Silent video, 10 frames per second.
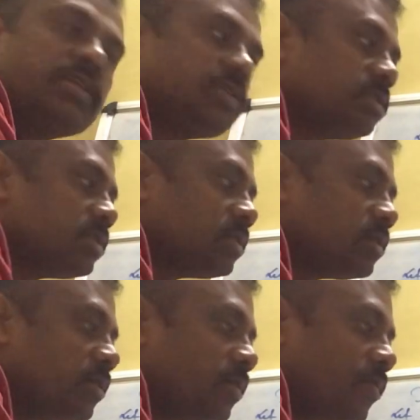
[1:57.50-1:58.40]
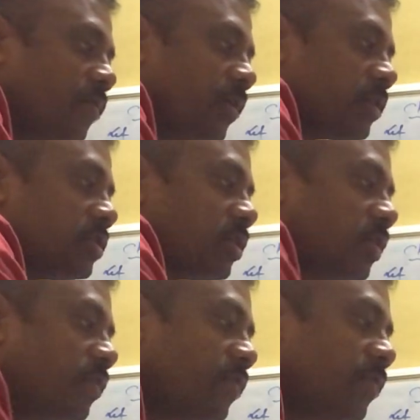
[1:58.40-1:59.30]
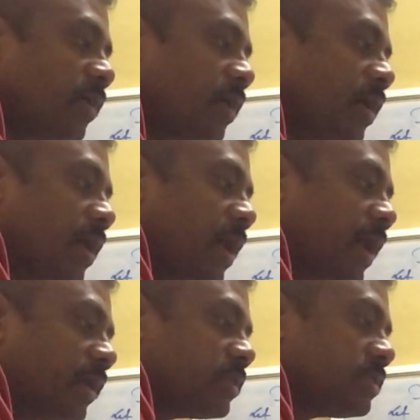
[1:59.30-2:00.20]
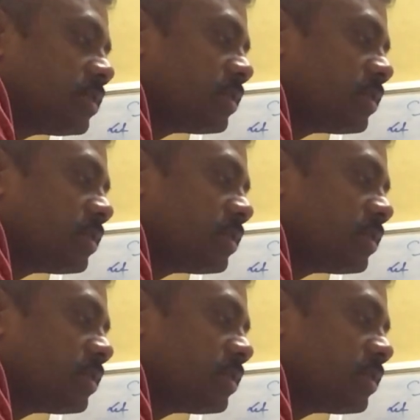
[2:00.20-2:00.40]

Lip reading: is function of x.